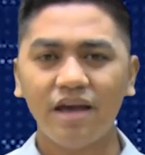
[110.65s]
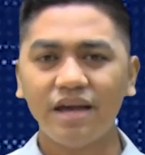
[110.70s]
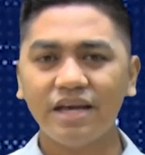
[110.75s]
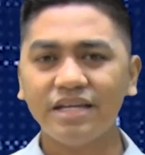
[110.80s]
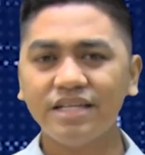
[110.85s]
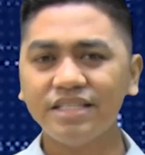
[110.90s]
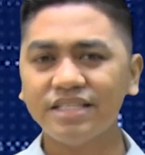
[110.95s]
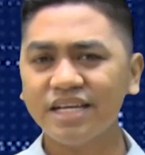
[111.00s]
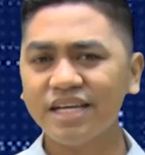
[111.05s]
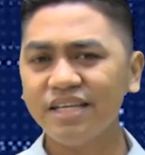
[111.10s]

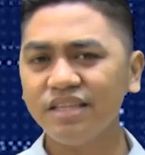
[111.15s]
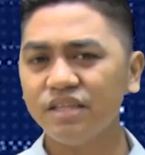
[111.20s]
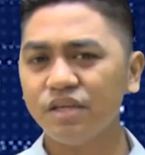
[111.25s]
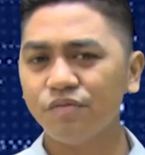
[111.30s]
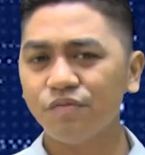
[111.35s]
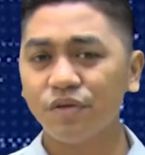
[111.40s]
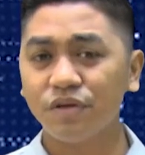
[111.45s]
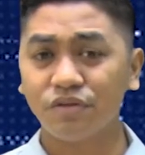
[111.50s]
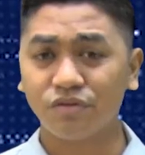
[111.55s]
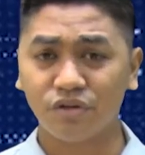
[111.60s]
In
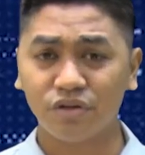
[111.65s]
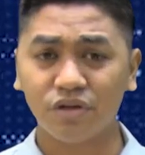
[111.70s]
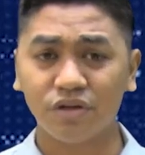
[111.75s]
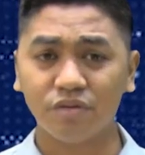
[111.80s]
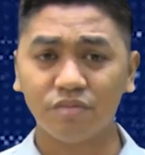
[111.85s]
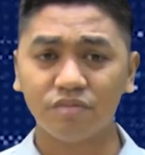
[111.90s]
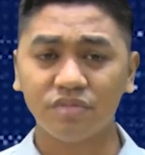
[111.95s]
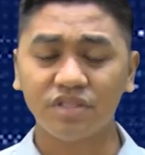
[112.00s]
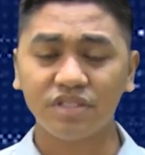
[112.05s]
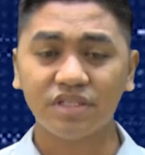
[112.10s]
scientific
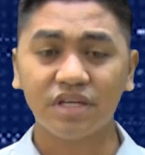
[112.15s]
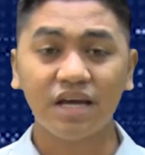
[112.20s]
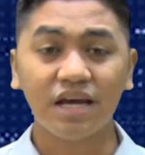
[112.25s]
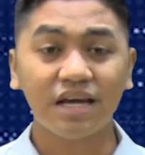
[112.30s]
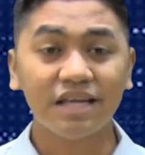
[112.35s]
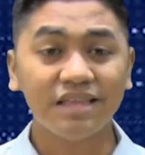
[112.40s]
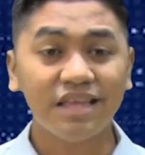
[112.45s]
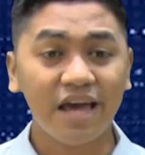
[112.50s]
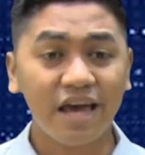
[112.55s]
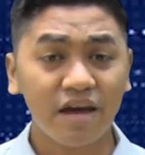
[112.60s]
terms,
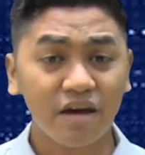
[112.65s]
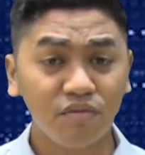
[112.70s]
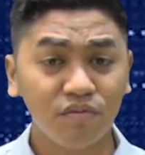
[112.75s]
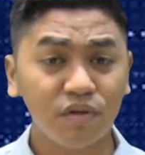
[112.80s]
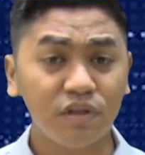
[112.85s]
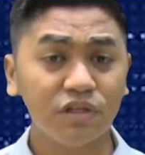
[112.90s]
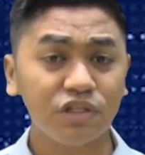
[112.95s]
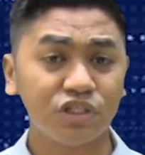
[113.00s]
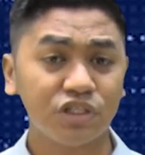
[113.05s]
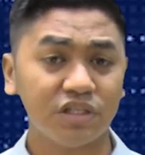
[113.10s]
the
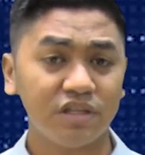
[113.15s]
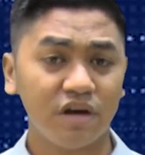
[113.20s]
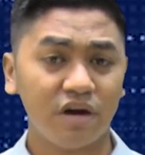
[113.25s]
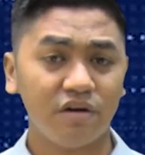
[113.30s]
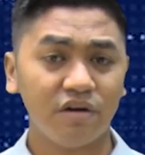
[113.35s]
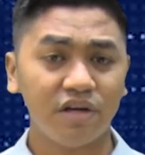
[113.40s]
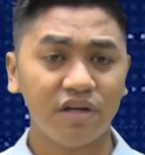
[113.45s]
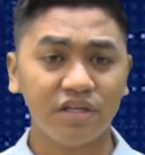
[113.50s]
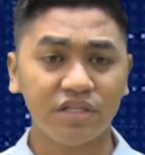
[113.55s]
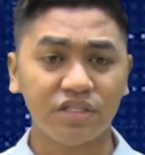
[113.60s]

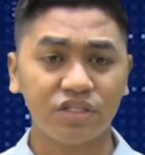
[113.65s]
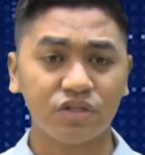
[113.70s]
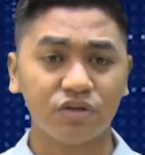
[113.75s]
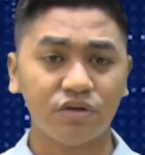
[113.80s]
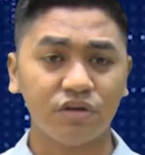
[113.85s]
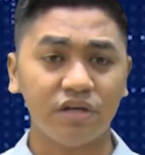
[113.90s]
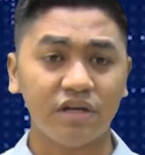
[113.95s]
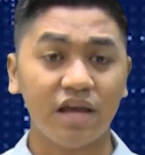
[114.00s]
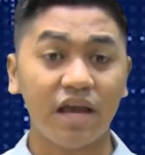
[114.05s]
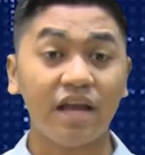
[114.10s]
evolutionary
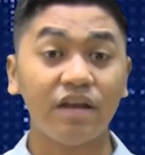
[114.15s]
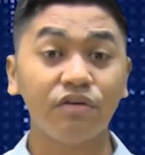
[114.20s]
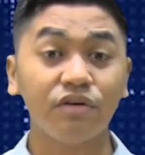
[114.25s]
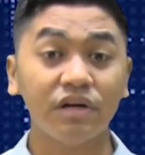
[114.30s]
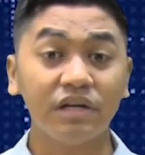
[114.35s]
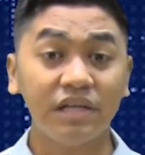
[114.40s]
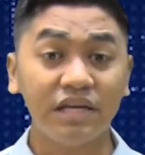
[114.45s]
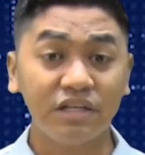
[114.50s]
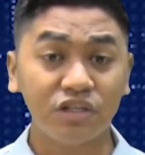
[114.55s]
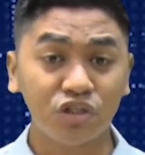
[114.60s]
history and
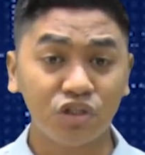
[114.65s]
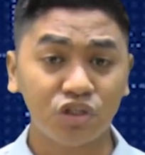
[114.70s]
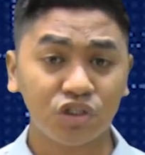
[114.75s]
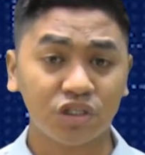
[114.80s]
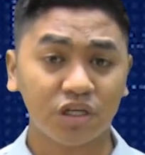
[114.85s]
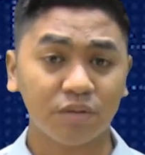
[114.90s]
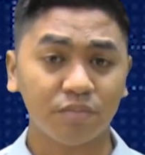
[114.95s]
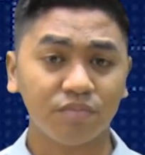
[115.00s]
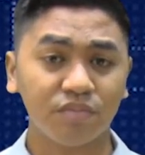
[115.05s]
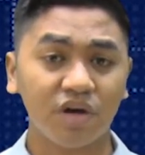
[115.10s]

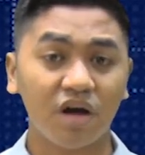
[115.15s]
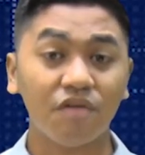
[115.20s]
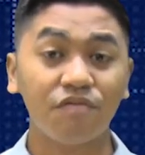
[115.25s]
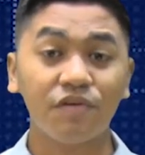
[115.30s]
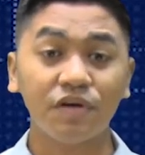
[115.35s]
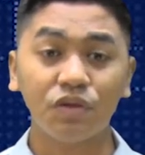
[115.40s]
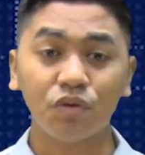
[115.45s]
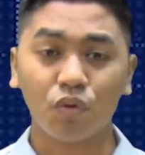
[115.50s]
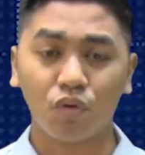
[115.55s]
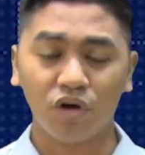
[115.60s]
relationship of
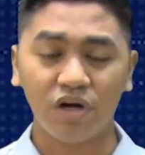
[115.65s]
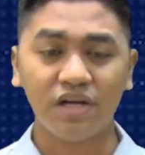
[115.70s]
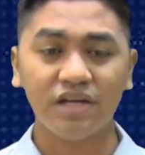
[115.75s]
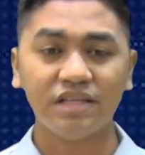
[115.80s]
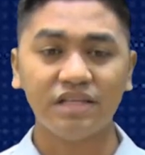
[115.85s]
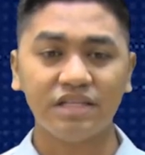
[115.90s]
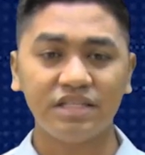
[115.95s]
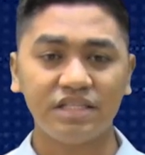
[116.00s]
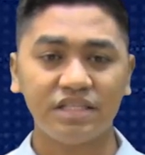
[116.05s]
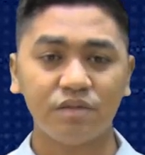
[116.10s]
an
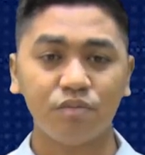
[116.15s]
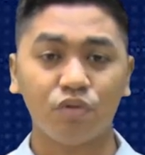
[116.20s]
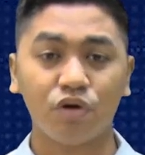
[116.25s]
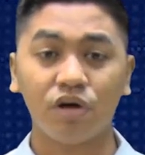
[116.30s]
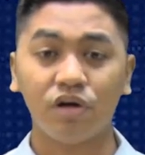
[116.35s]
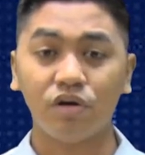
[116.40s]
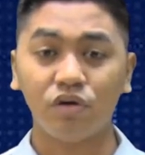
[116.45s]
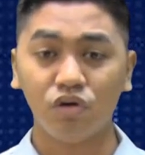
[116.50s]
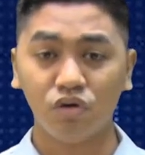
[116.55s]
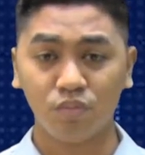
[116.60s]
organism
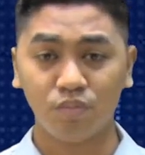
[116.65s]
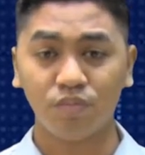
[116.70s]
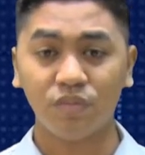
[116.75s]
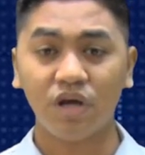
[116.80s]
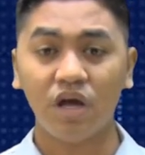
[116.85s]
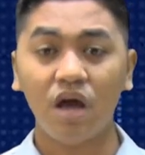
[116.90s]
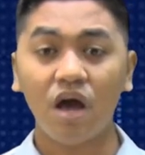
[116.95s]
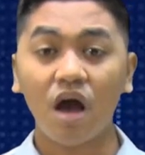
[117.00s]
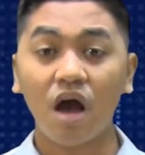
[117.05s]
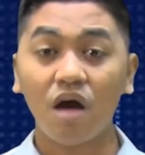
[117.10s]
or group
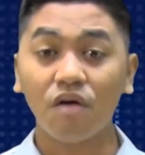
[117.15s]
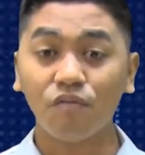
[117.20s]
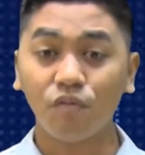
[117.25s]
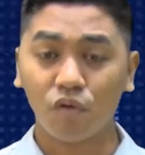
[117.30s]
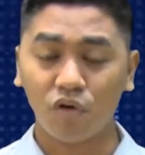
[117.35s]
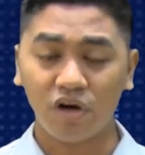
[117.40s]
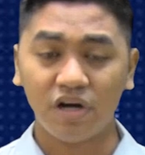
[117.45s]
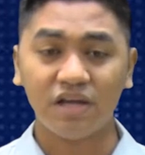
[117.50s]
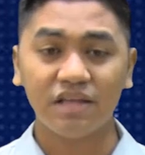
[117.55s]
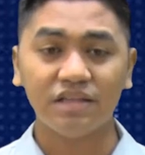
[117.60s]
of
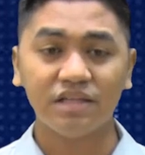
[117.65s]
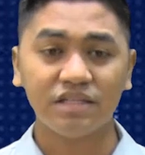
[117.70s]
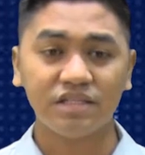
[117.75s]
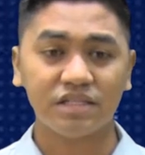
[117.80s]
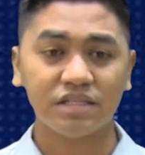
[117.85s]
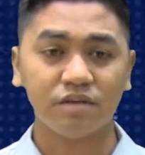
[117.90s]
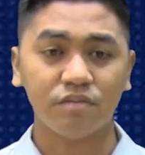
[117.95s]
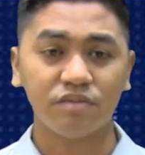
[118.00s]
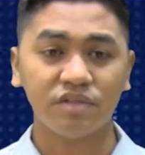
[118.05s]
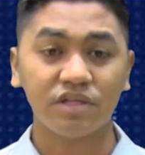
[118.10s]

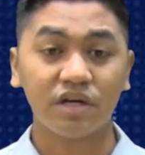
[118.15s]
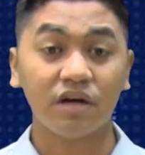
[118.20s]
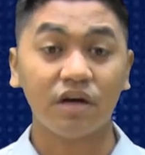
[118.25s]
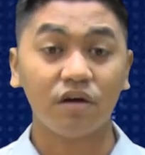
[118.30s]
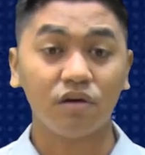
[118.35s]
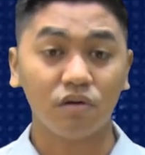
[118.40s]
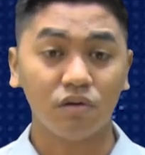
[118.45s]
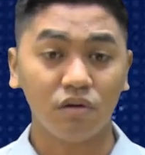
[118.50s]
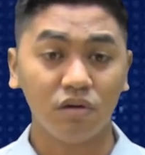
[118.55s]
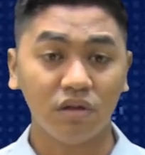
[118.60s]
organisms are
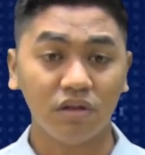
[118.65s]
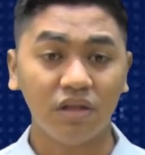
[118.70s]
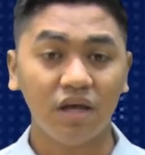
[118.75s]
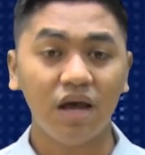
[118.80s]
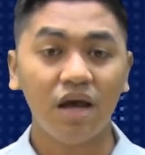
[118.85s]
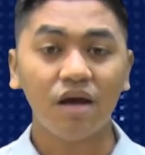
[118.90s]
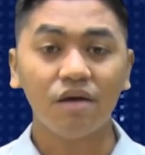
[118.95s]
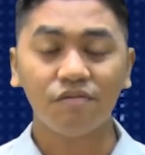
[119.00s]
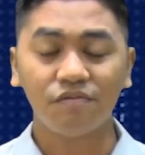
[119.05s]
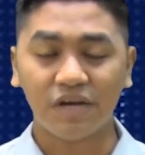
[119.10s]
called
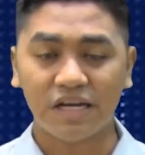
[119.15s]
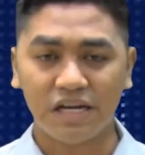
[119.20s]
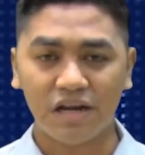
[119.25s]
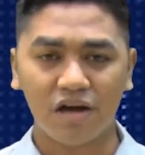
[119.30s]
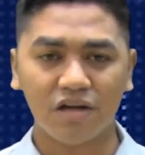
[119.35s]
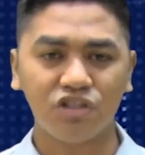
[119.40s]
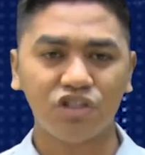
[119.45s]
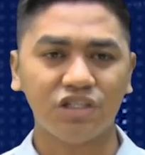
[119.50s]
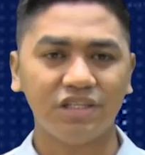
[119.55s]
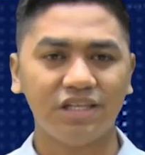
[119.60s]

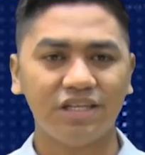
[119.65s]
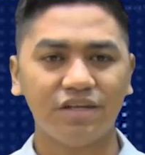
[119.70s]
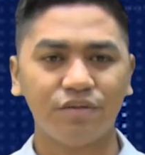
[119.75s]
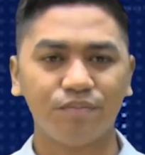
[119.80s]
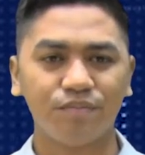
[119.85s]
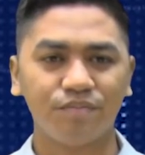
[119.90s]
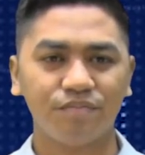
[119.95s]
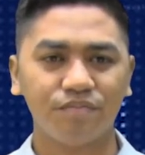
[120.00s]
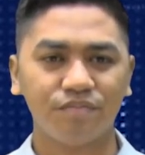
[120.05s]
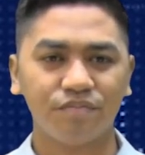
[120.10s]
phylogeny.
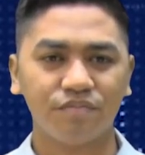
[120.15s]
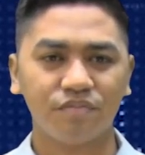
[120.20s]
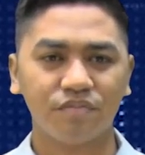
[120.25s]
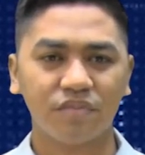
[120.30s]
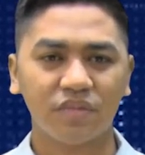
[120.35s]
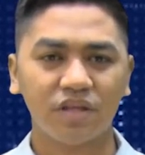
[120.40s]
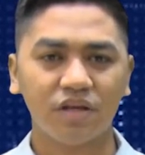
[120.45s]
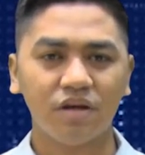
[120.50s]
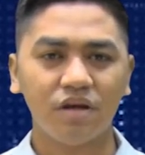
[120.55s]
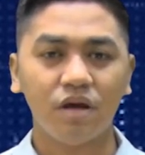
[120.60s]

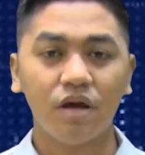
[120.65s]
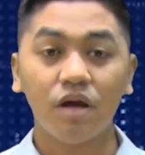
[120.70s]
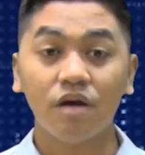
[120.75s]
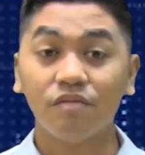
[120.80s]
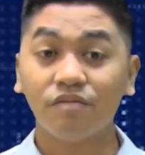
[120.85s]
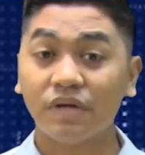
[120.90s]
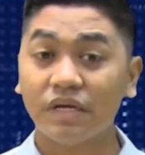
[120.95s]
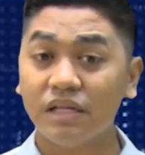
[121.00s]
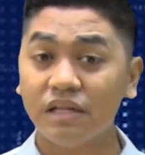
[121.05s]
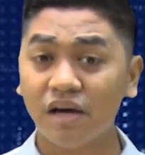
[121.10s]

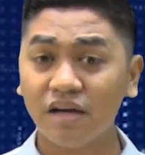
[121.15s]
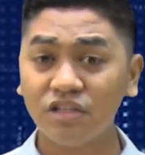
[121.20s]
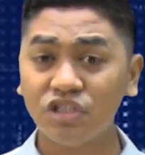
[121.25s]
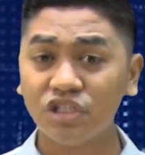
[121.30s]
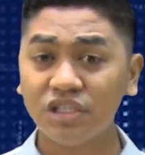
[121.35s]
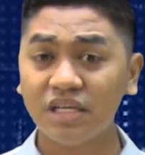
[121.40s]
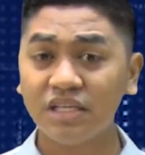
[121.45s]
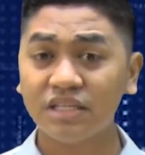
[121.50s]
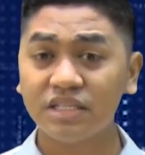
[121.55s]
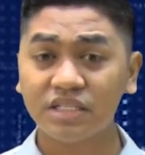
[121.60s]

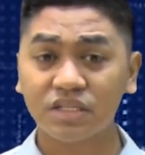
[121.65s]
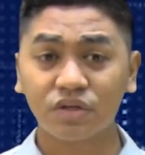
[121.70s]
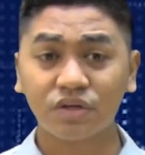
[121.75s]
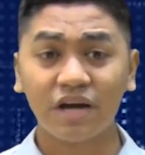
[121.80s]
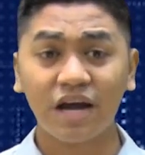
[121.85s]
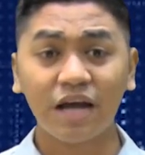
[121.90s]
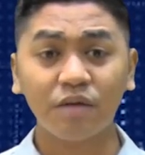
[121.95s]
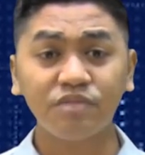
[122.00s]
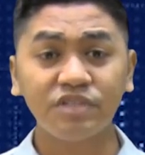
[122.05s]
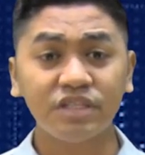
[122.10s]
Phylogeny
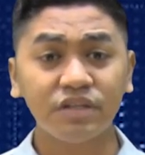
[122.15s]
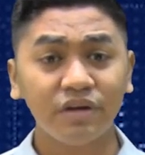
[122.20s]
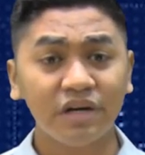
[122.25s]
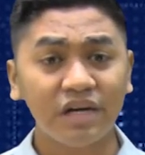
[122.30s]
describes the